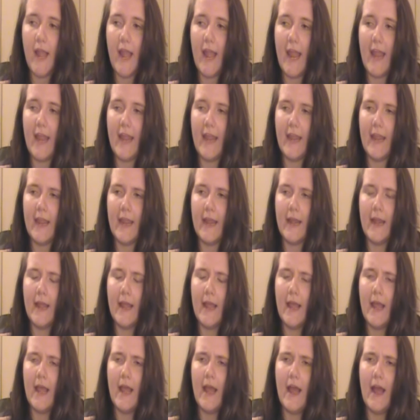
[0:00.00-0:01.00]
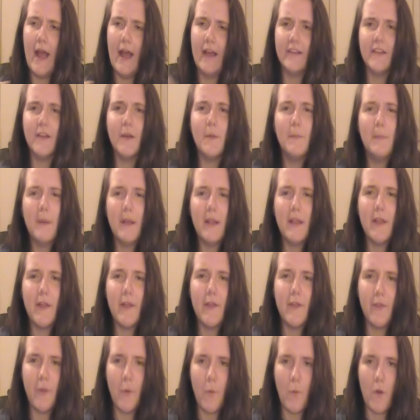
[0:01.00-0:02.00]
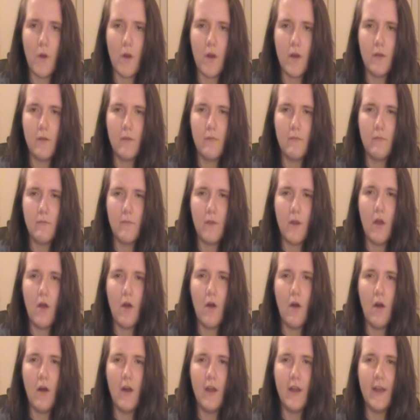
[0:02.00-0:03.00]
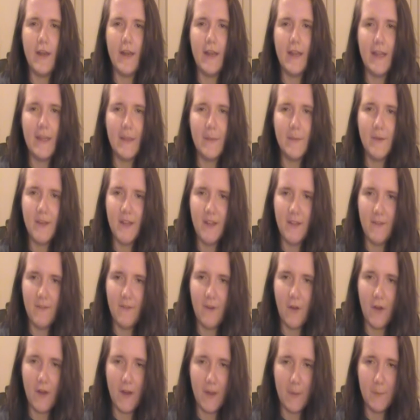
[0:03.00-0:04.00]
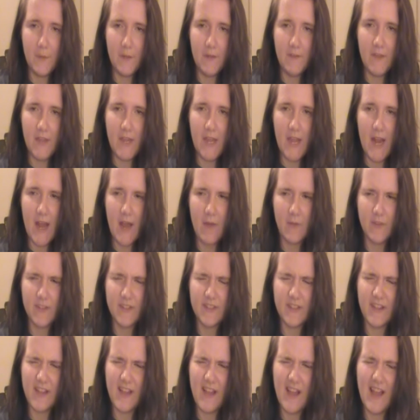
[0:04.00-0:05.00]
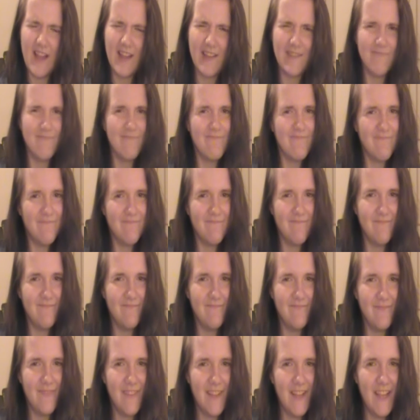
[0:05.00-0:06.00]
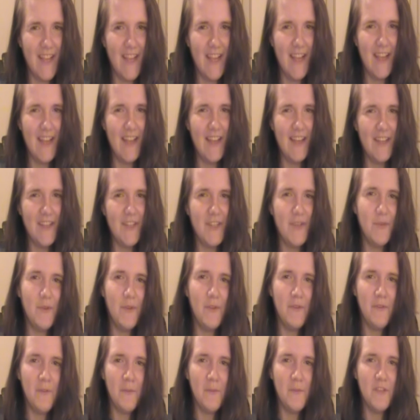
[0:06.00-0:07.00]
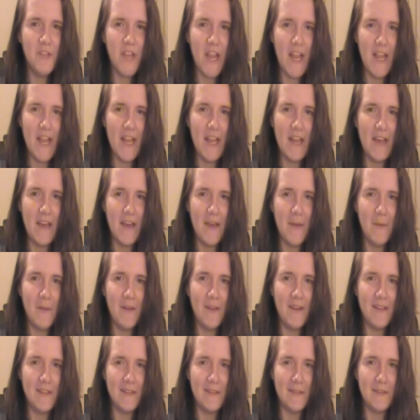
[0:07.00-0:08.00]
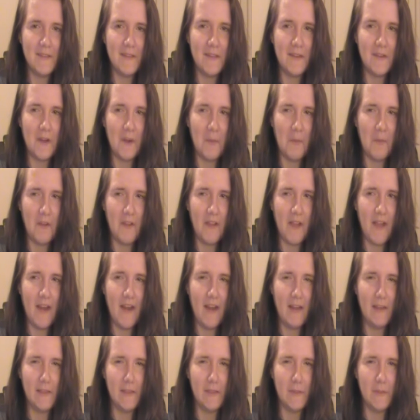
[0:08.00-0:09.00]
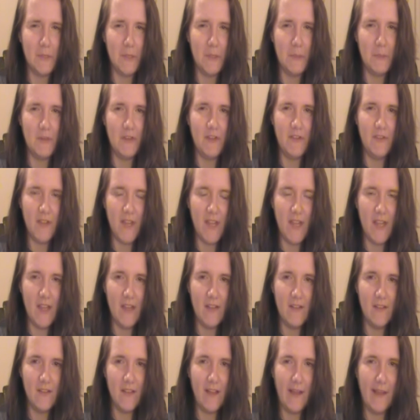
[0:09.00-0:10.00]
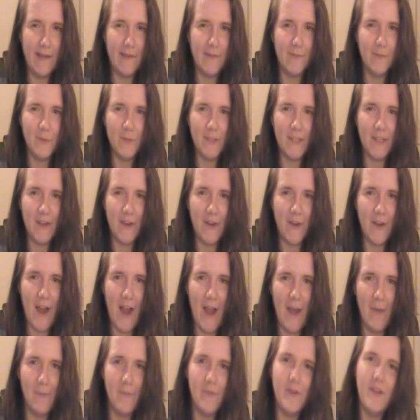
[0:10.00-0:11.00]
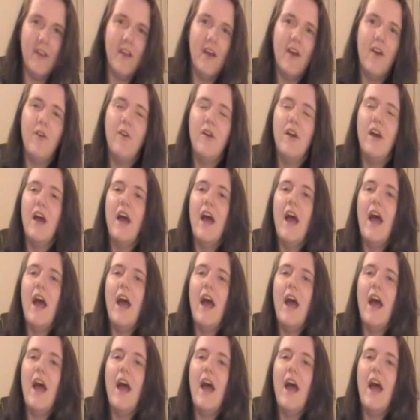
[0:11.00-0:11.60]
and I saw Bella Thorne on MTV, and I was like, she went from Shake It Up and Disney and crap like that, and now she's on MTV, like, what the crap, you know?